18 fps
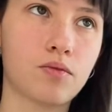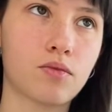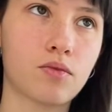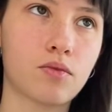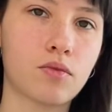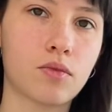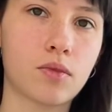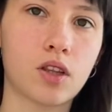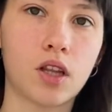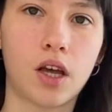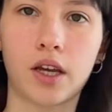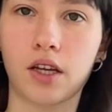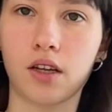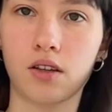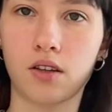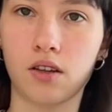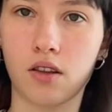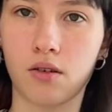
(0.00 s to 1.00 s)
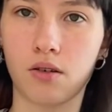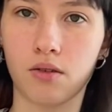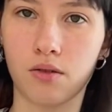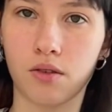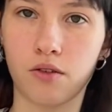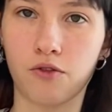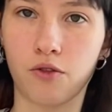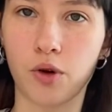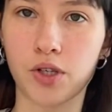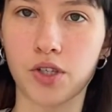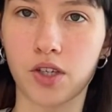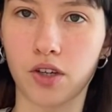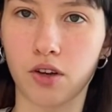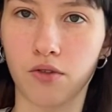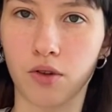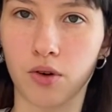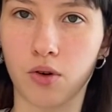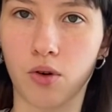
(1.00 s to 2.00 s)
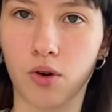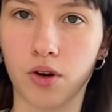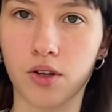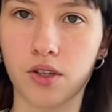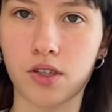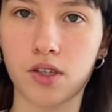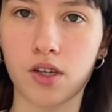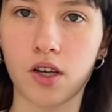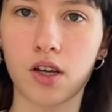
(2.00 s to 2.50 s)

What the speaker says: like the voicing of the chords